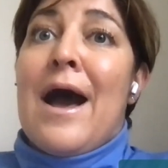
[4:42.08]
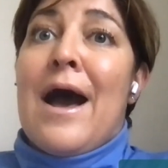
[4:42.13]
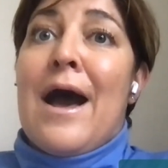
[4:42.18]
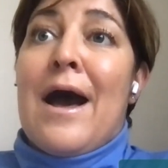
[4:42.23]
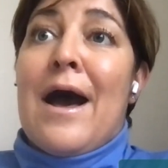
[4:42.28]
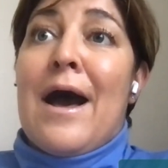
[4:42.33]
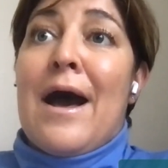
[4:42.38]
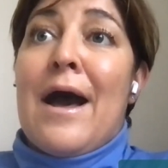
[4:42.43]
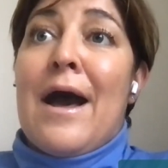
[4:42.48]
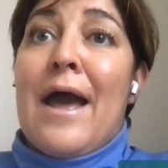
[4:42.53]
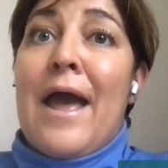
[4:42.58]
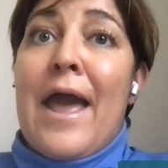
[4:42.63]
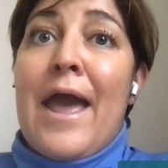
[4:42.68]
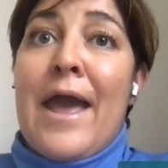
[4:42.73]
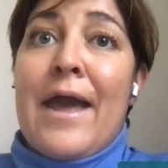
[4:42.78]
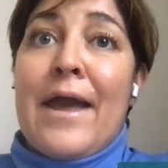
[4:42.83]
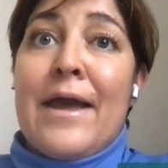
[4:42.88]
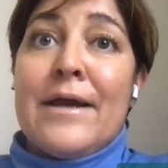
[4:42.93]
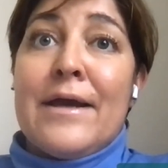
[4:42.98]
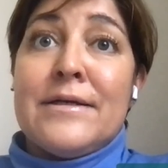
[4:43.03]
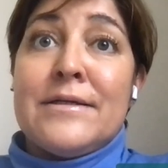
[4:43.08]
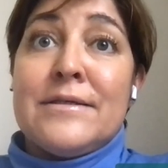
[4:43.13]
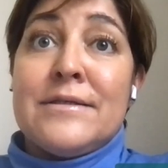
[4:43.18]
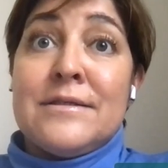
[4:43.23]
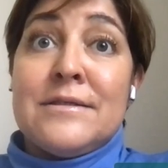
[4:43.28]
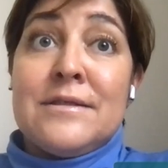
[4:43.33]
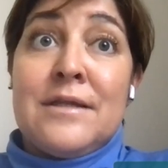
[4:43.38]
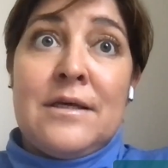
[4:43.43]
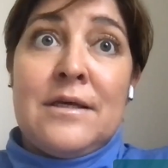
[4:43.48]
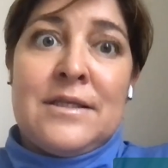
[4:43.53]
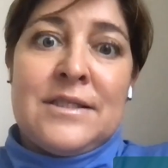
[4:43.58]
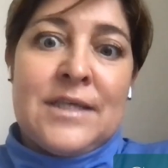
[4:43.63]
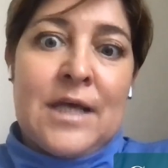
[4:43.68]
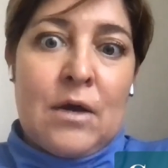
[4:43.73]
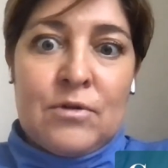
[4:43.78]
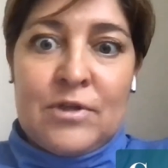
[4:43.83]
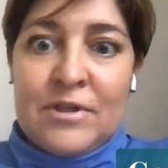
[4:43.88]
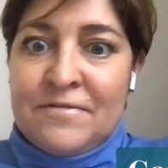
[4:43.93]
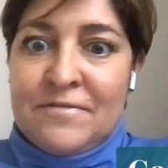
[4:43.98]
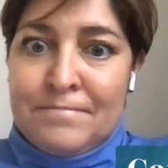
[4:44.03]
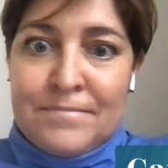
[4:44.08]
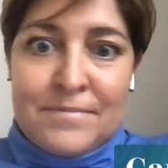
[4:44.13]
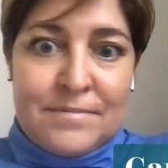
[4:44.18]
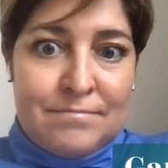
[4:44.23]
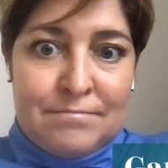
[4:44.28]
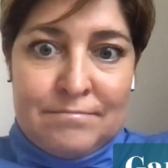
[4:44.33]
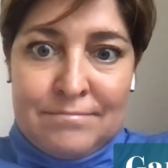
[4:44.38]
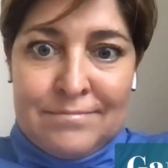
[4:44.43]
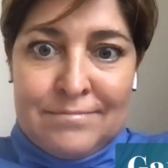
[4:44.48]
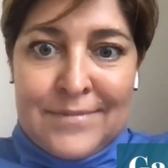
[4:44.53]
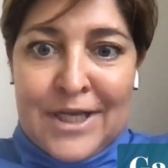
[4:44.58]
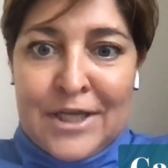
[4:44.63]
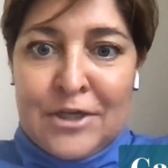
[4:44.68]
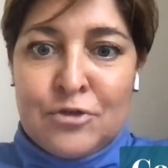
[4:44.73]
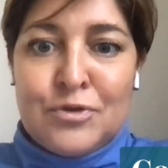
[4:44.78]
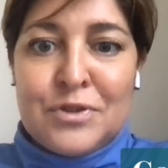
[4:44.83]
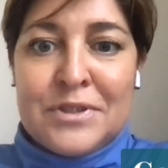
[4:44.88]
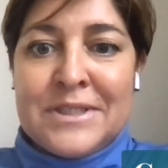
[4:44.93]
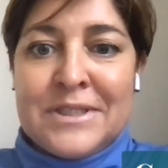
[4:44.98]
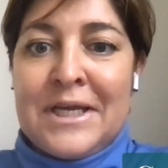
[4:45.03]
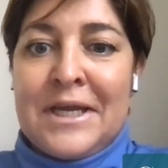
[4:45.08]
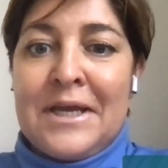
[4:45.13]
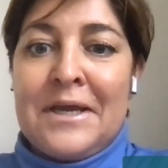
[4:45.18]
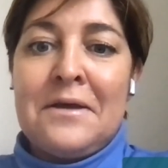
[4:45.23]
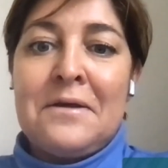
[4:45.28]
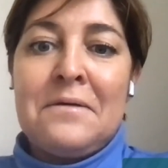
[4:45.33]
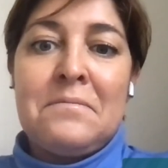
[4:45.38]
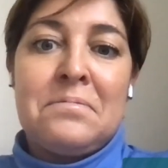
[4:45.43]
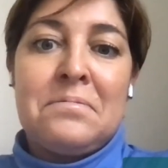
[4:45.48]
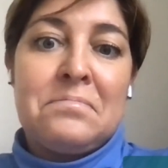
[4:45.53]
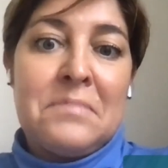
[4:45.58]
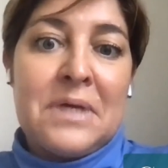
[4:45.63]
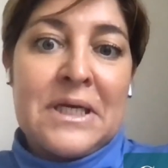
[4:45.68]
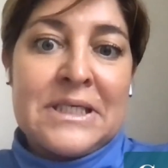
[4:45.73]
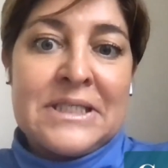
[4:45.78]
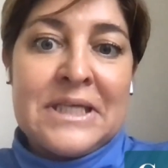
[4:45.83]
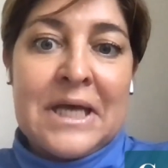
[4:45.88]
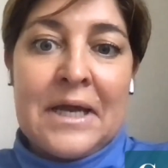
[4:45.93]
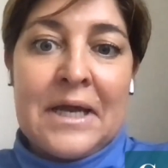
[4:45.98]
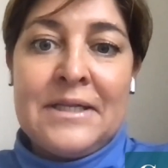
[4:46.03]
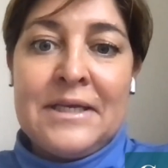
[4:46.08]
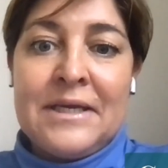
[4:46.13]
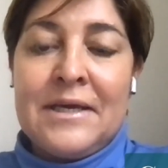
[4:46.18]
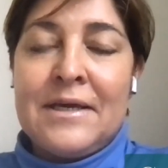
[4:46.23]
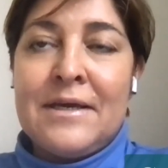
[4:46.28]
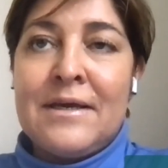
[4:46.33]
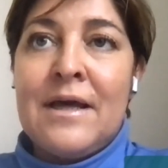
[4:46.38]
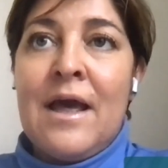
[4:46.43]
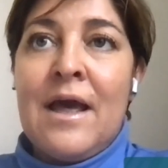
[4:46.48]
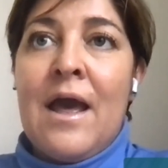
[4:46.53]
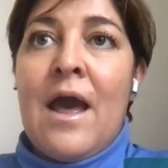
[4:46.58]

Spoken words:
And it sounded interesting, exciting.